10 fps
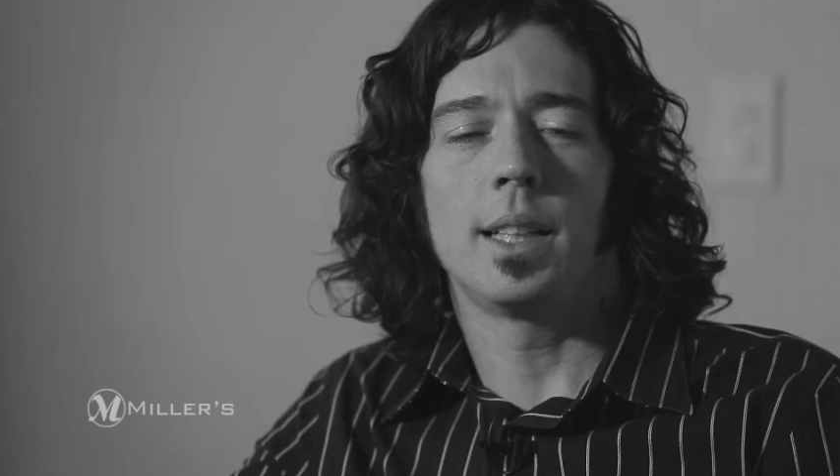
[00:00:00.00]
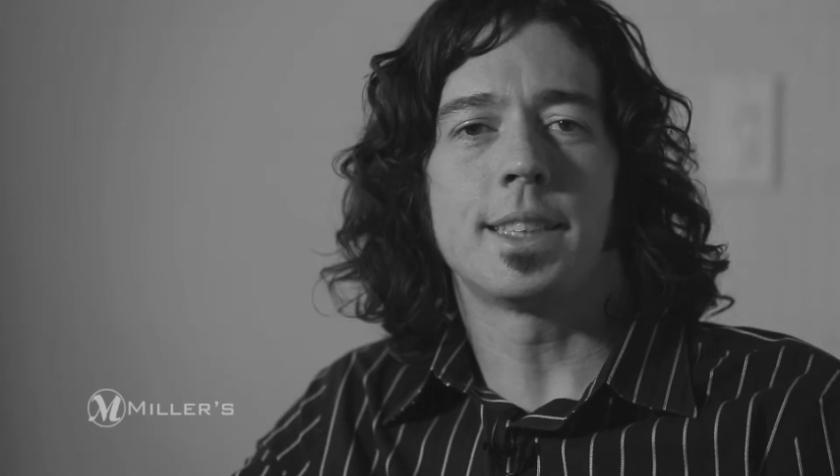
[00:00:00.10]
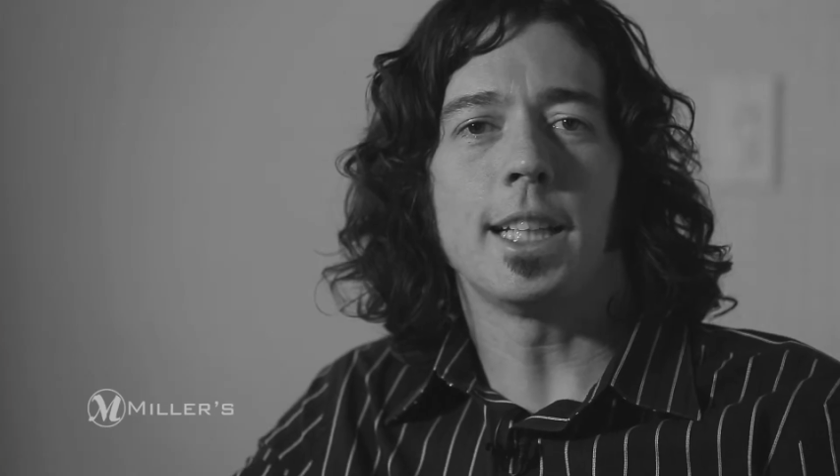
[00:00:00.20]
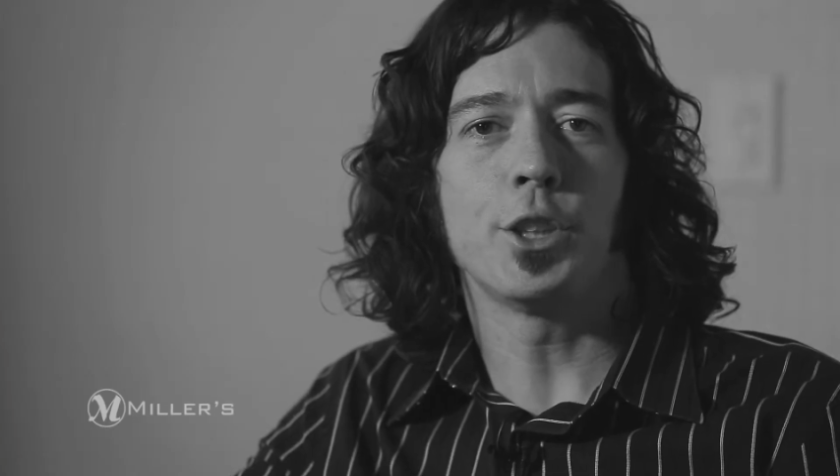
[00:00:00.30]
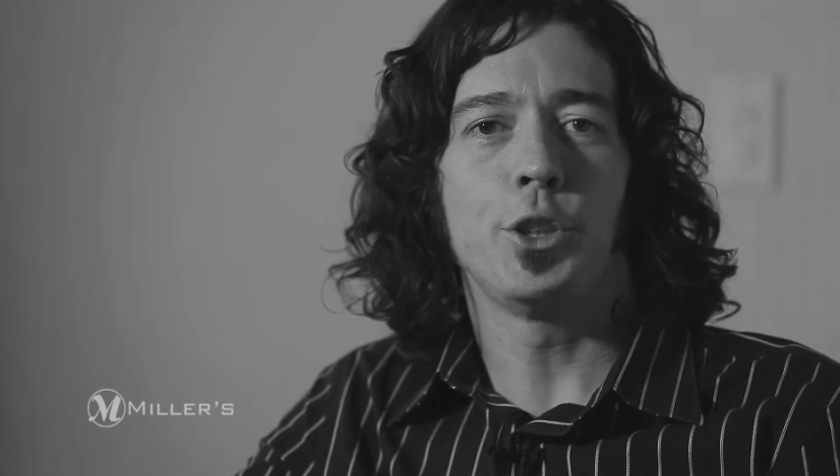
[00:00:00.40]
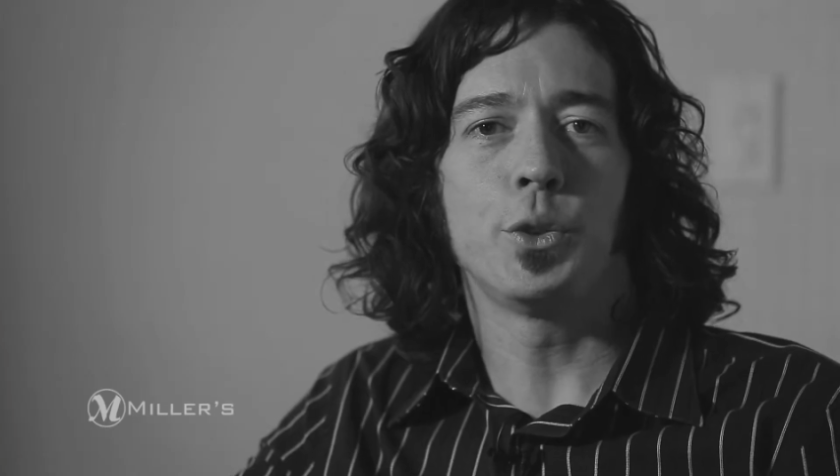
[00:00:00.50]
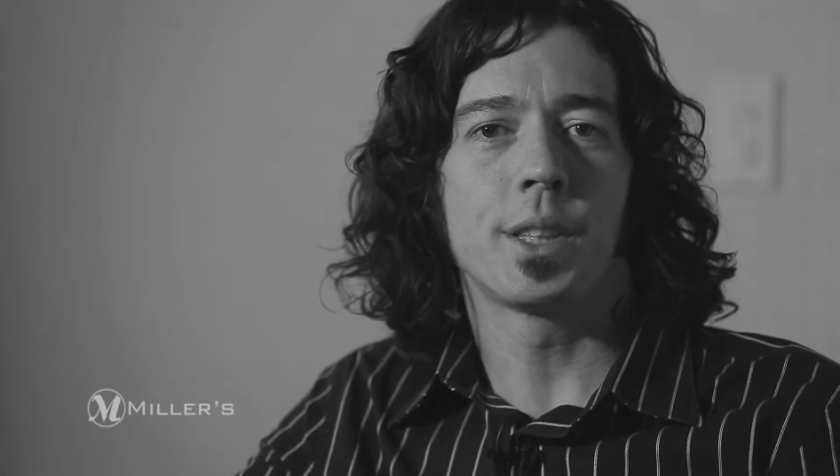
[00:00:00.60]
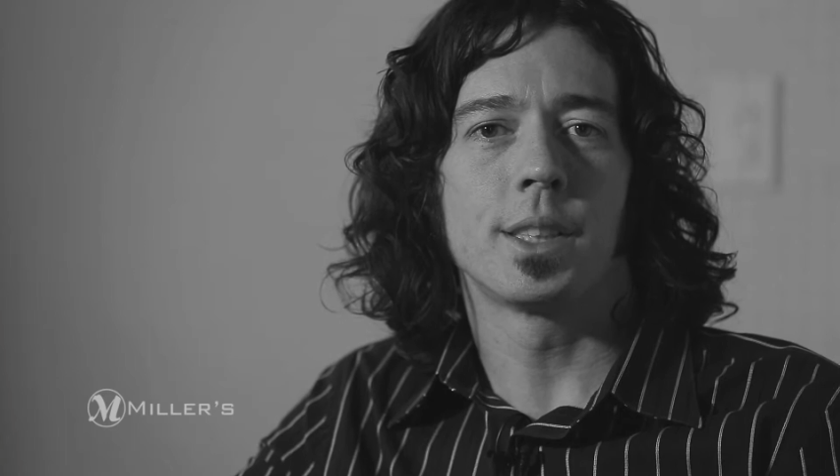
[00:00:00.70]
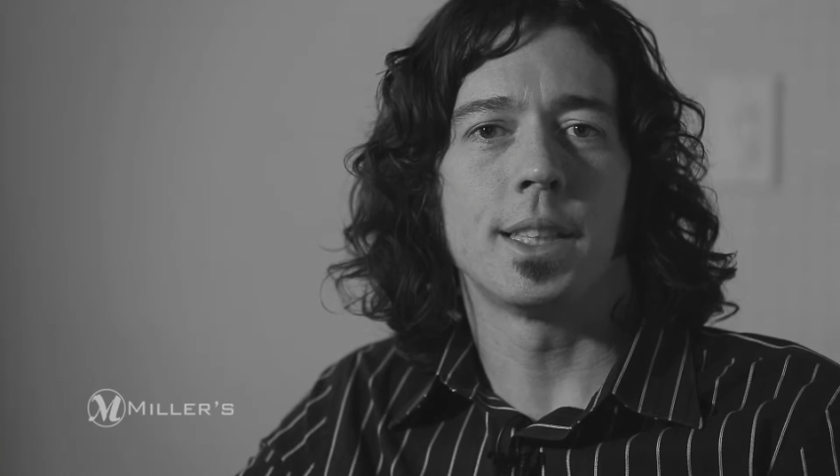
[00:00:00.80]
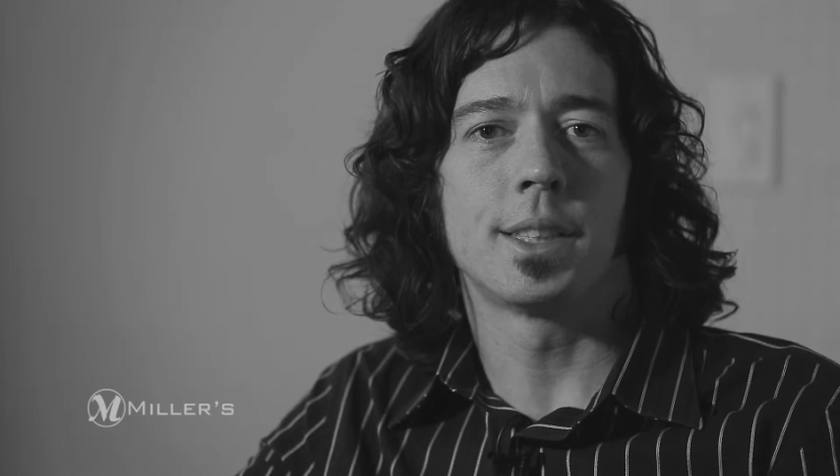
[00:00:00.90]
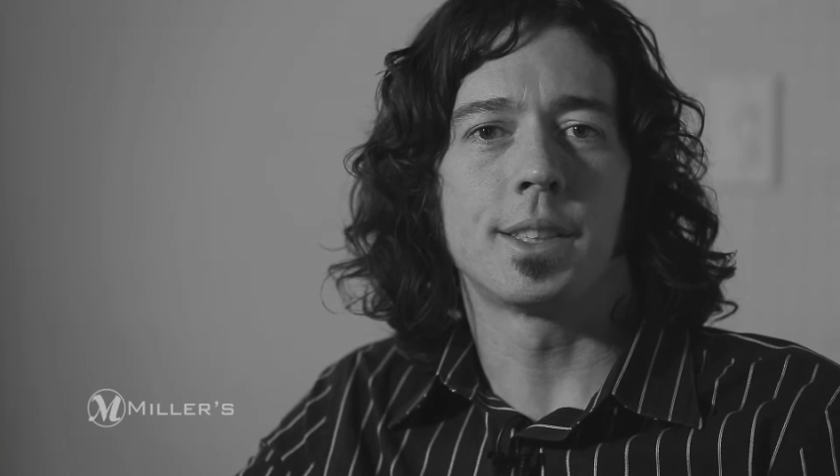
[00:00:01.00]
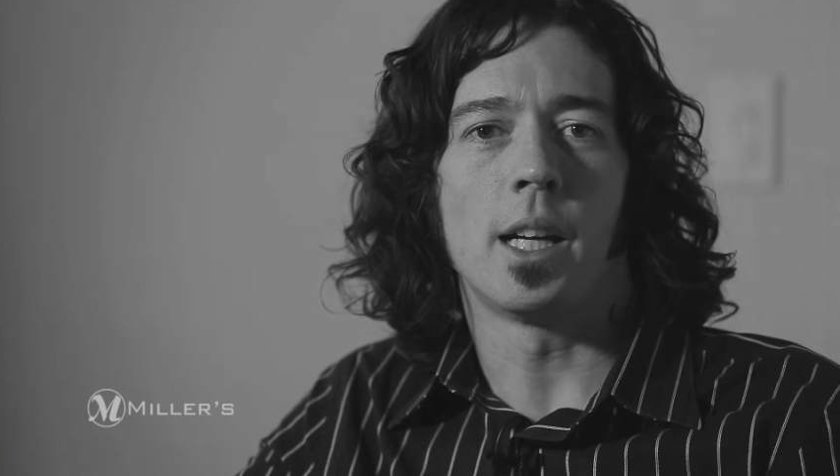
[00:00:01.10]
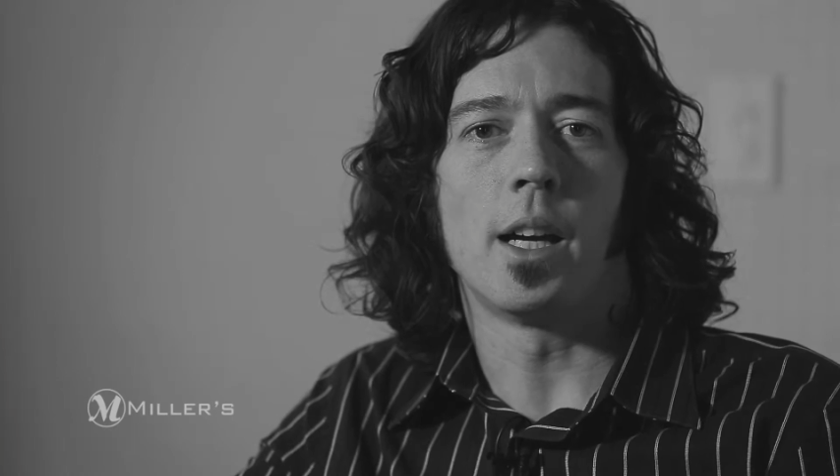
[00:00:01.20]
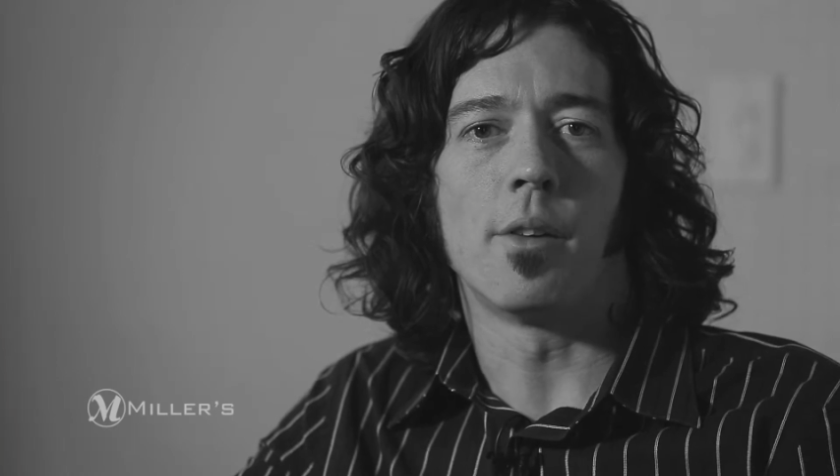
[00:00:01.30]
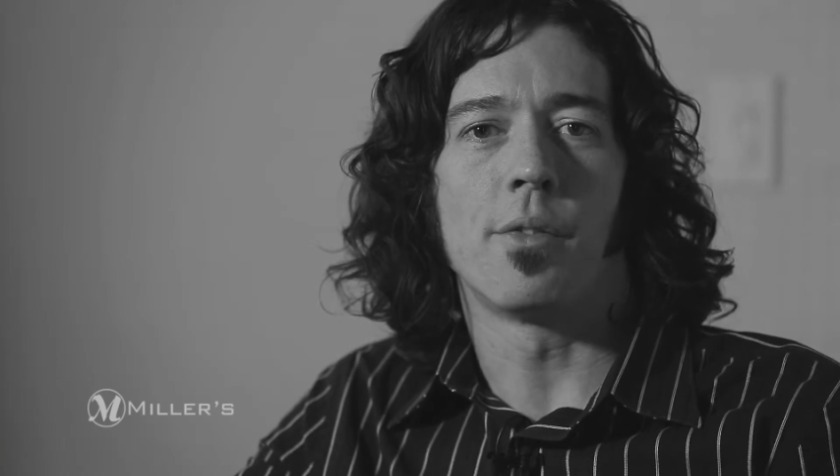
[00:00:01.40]
A station usually consists
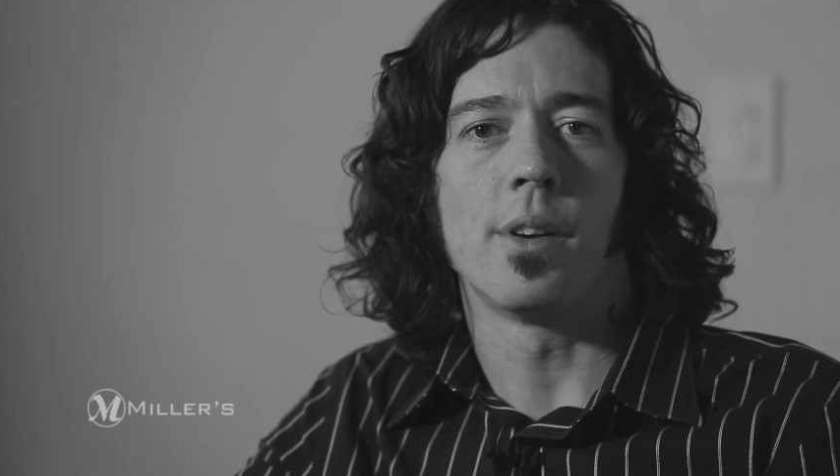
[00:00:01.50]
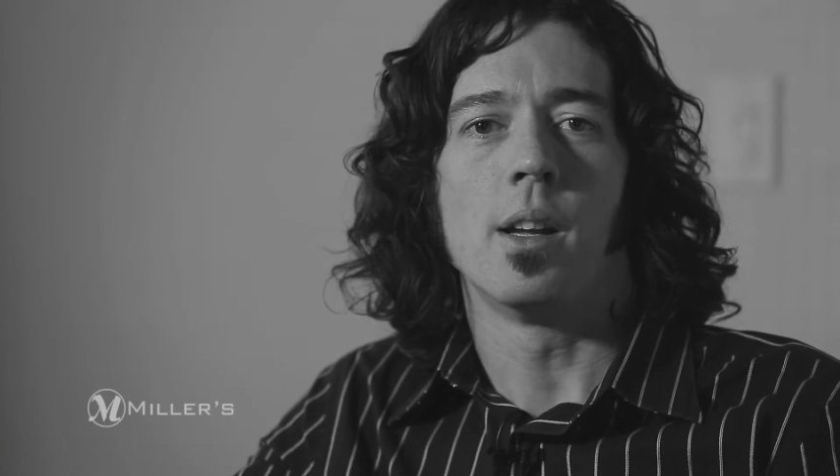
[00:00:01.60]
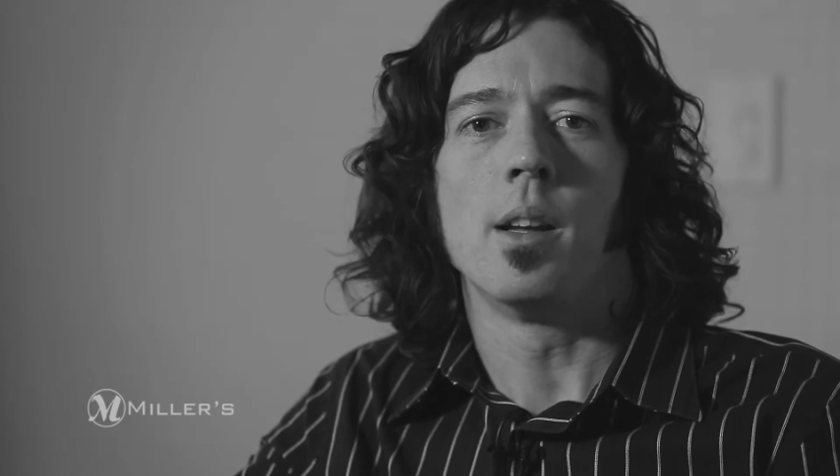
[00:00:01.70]
of